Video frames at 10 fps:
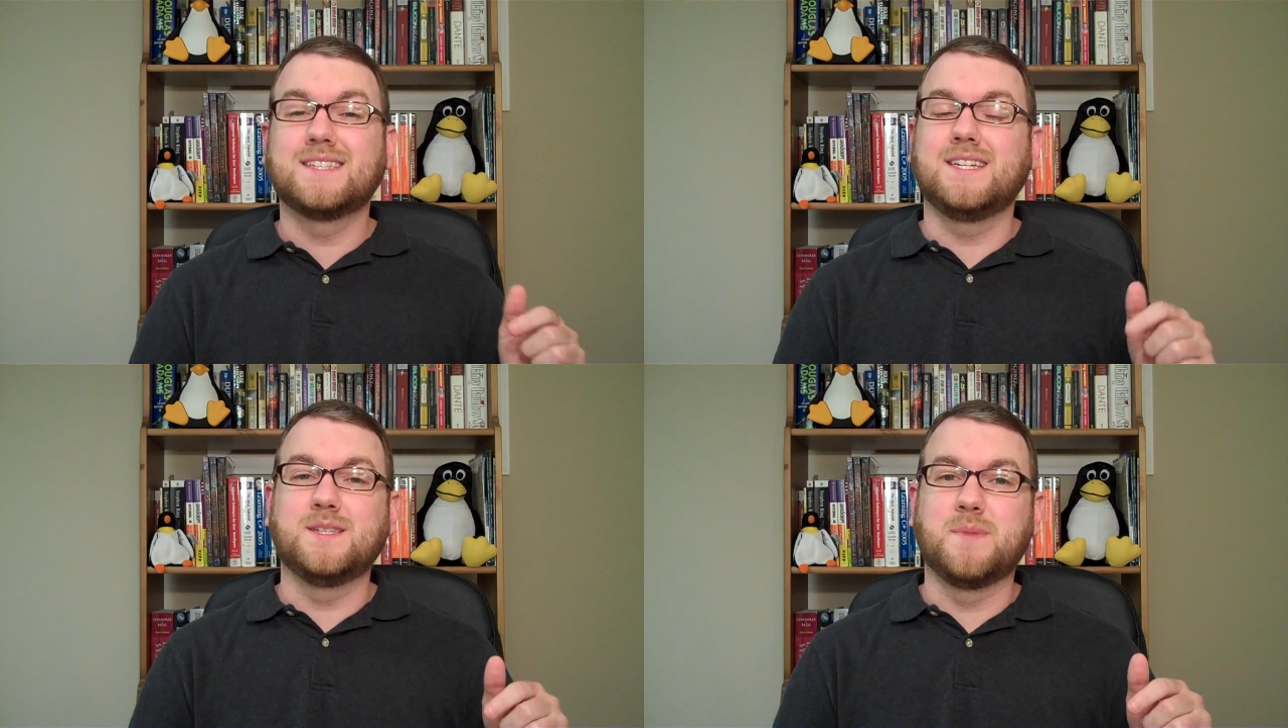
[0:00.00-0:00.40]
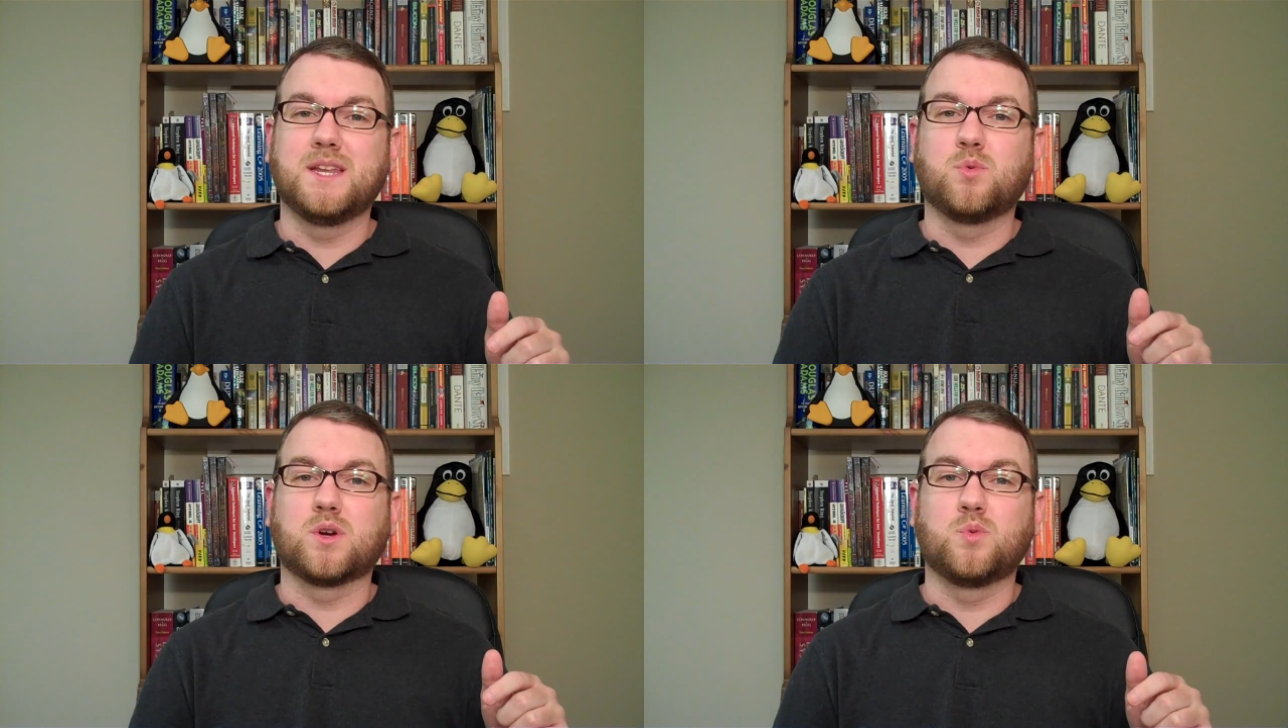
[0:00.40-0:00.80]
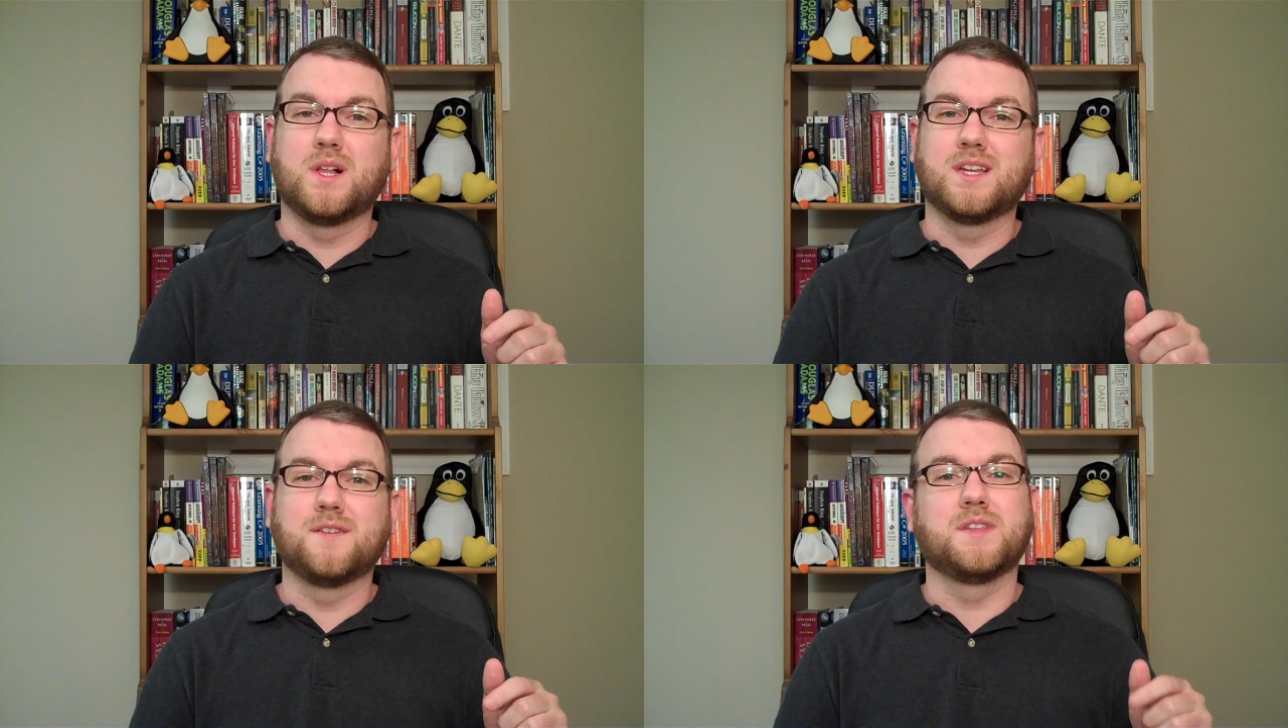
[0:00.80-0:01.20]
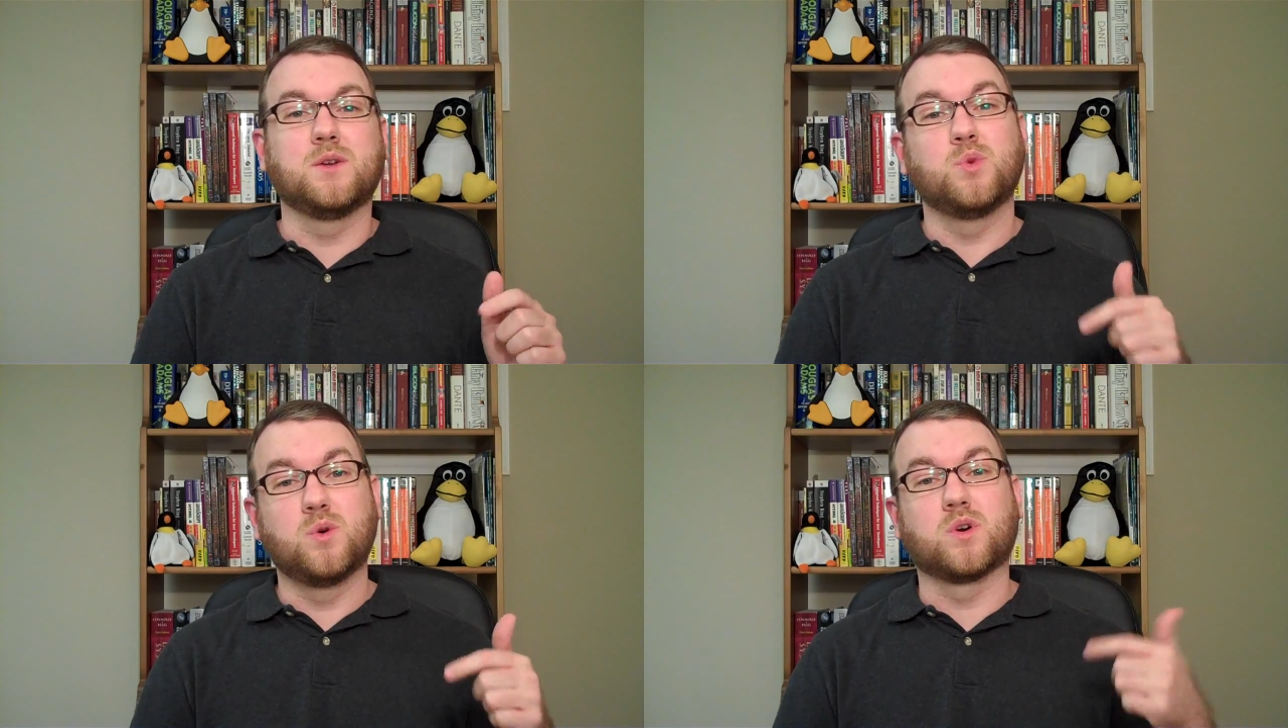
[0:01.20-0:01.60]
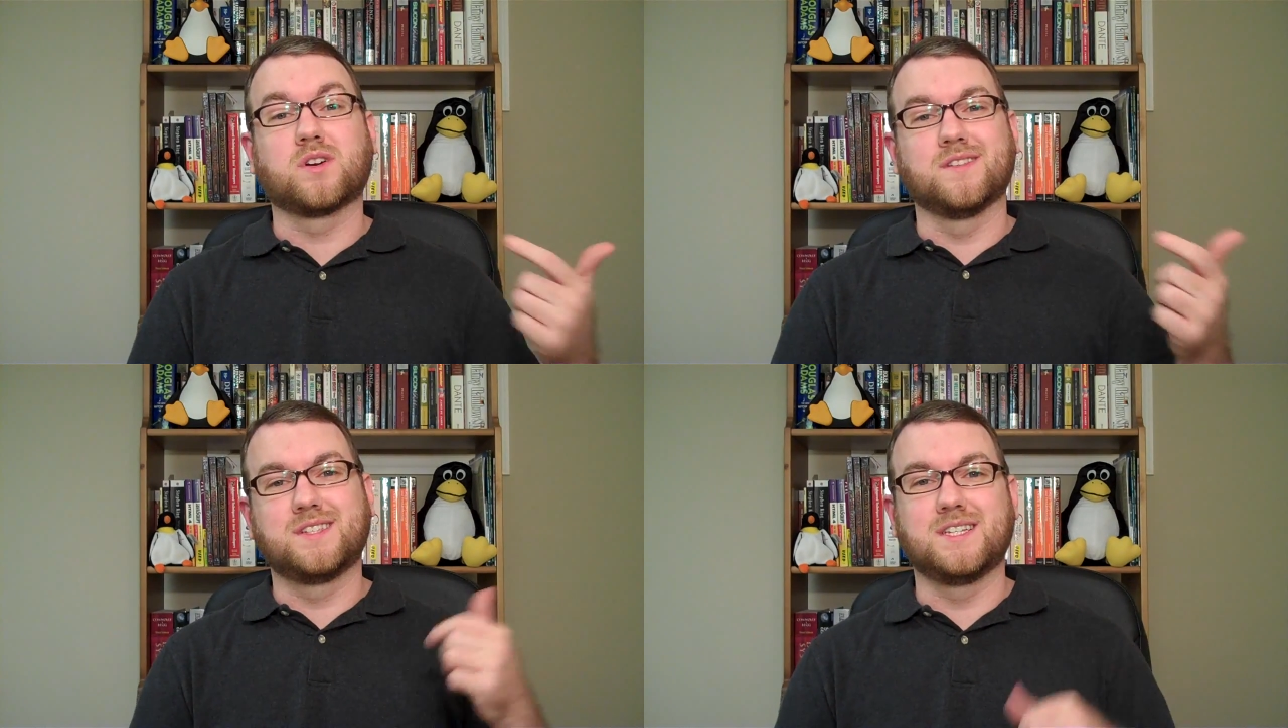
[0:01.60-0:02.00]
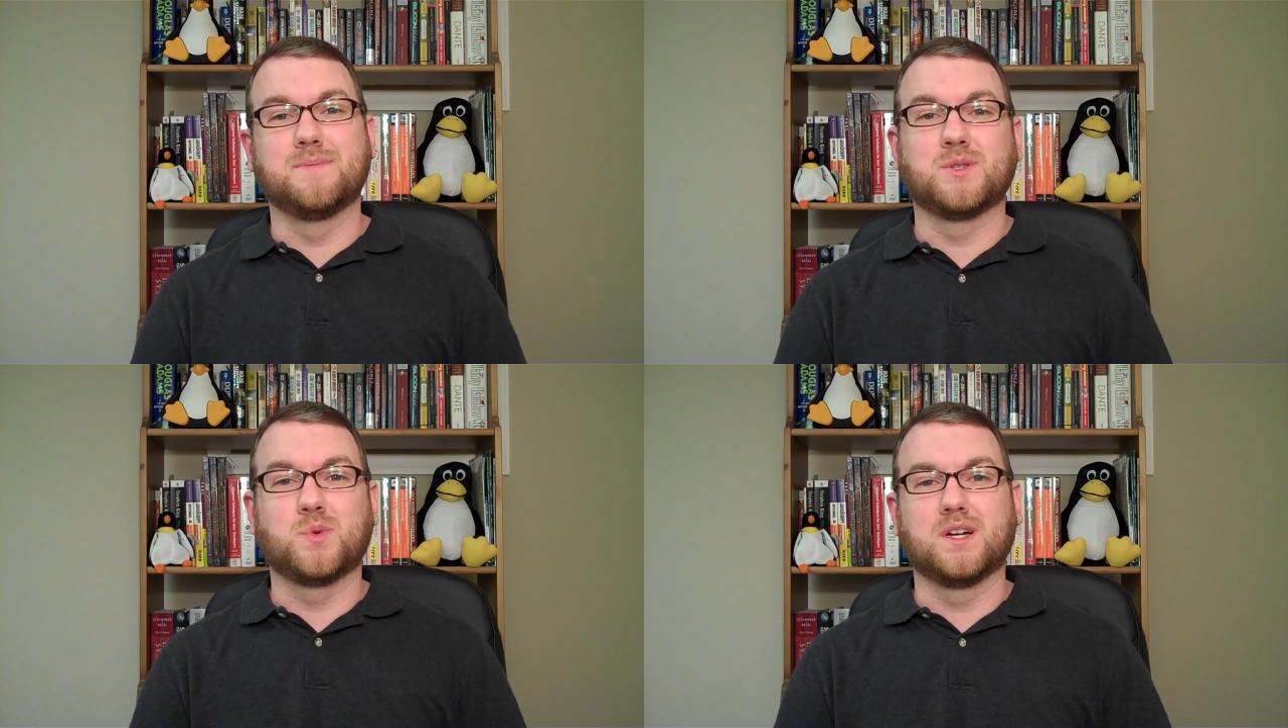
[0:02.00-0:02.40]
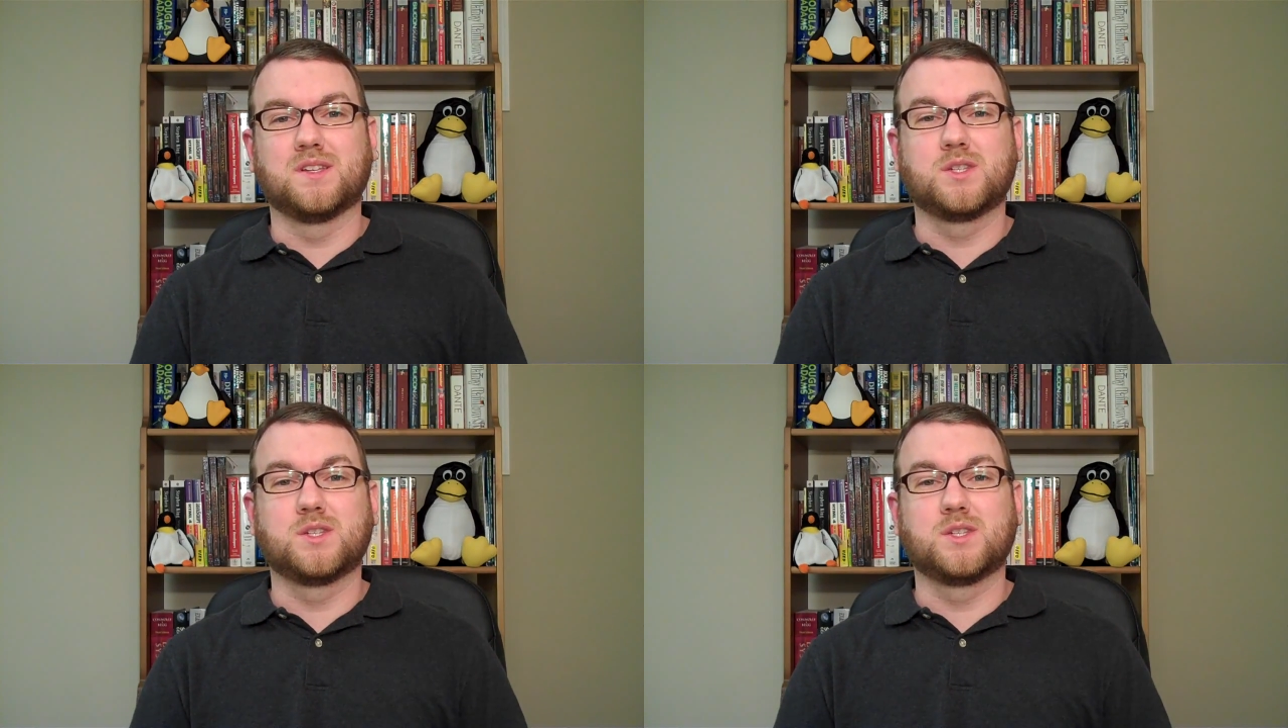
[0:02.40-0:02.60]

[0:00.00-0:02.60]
that he's made it work well enough that it will work on the Slim as well.